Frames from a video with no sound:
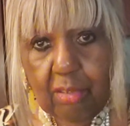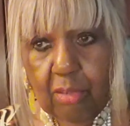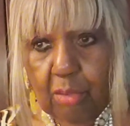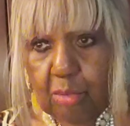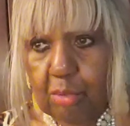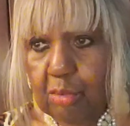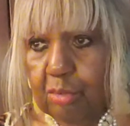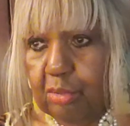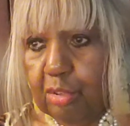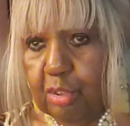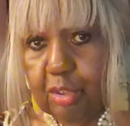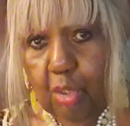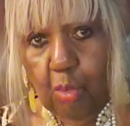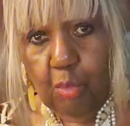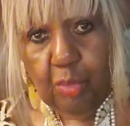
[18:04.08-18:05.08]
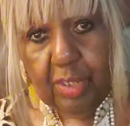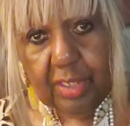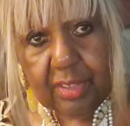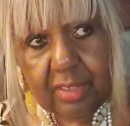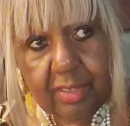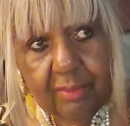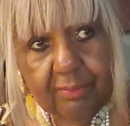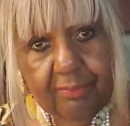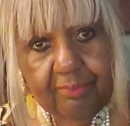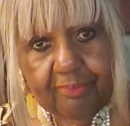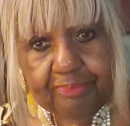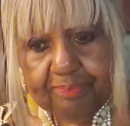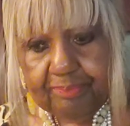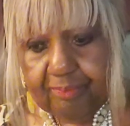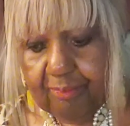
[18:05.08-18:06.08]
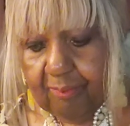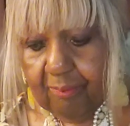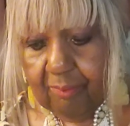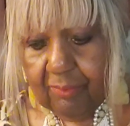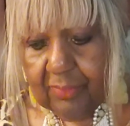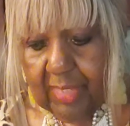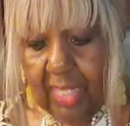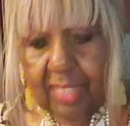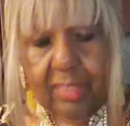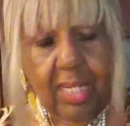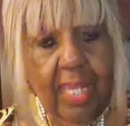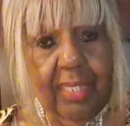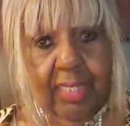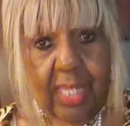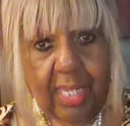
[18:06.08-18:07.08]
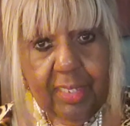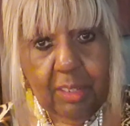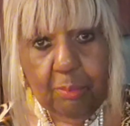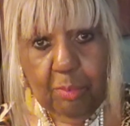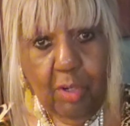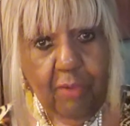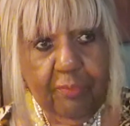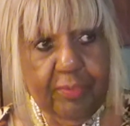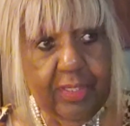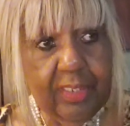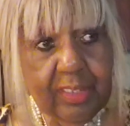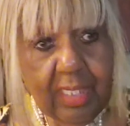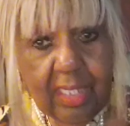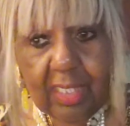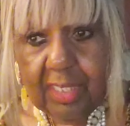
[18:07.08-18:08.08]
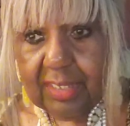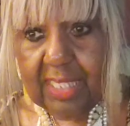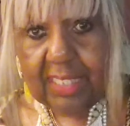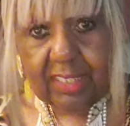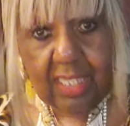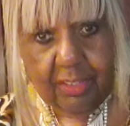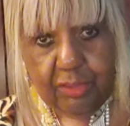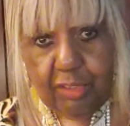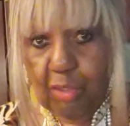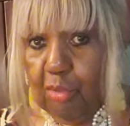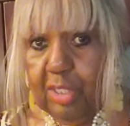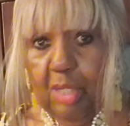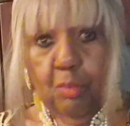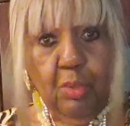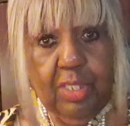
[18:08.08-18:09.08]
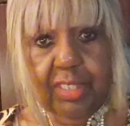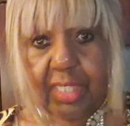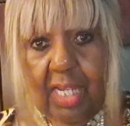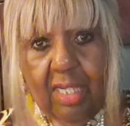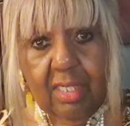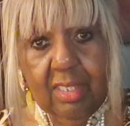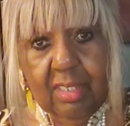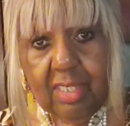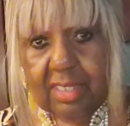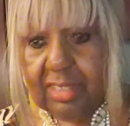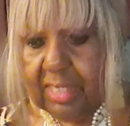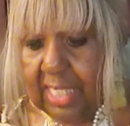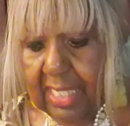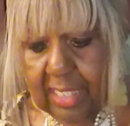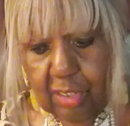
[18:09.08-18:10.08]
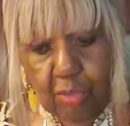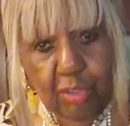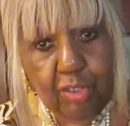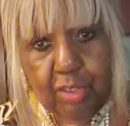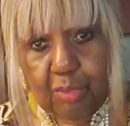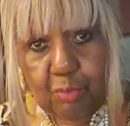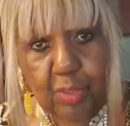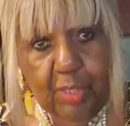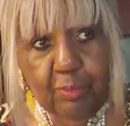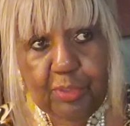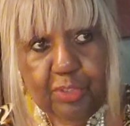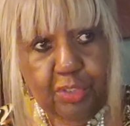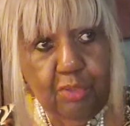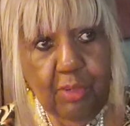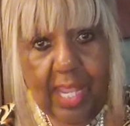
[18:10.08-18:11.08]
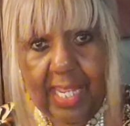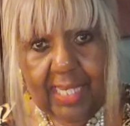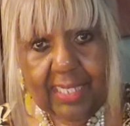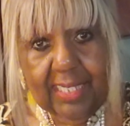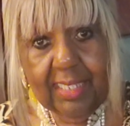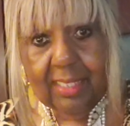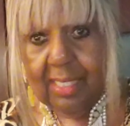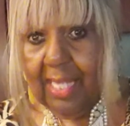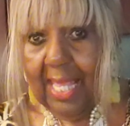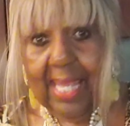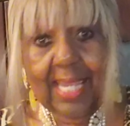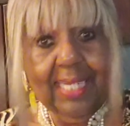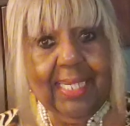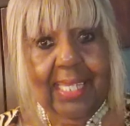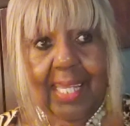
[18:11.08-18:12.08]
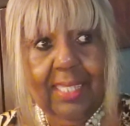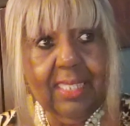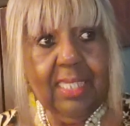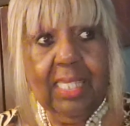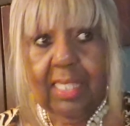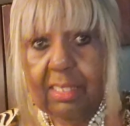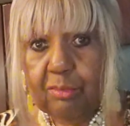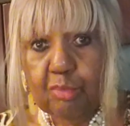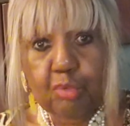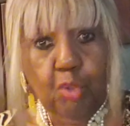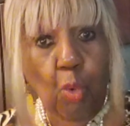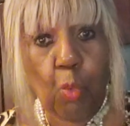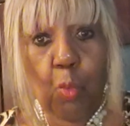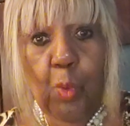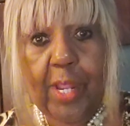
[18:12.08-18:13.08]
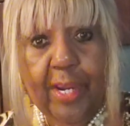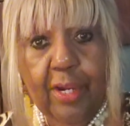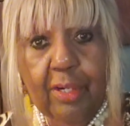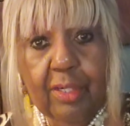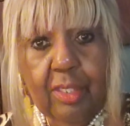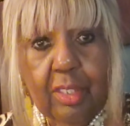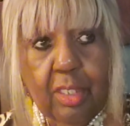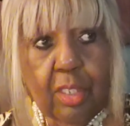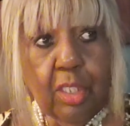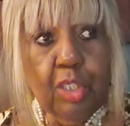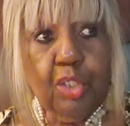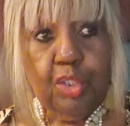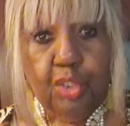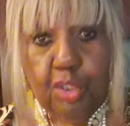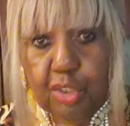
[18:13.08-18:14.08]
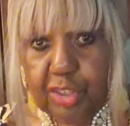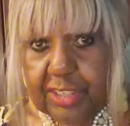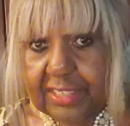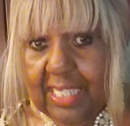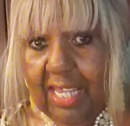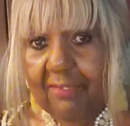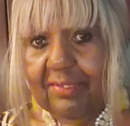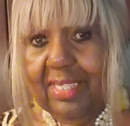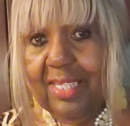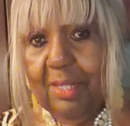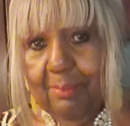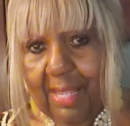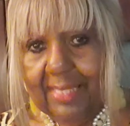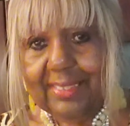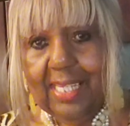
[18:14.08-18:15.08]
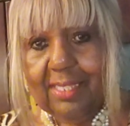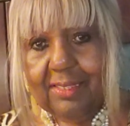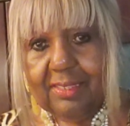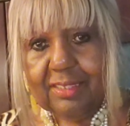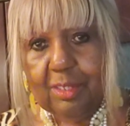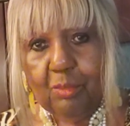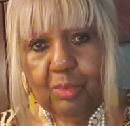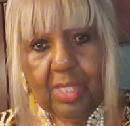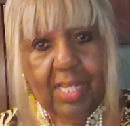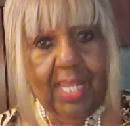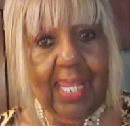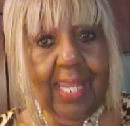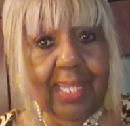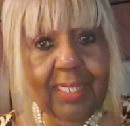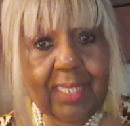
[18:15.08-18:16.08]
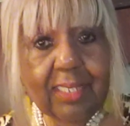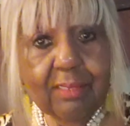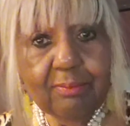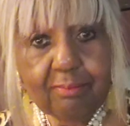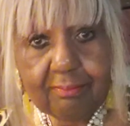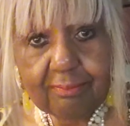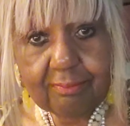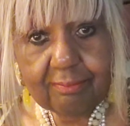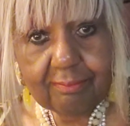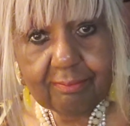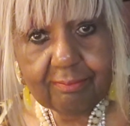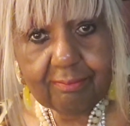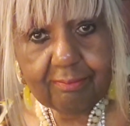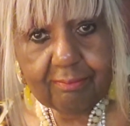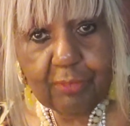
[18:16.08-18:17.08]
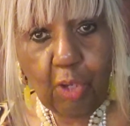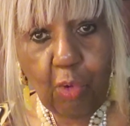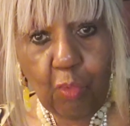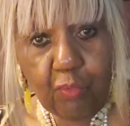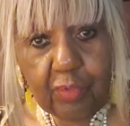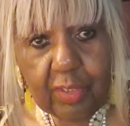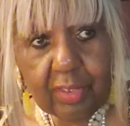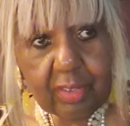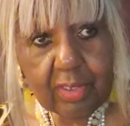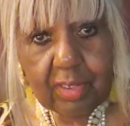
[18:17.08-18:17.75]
Oh, Lord. And the boyfriend, it don't get one younger because he ain't going nowhere with you 80. 80 ain't he nowhere. 70, he might take you somewhere. 80, over.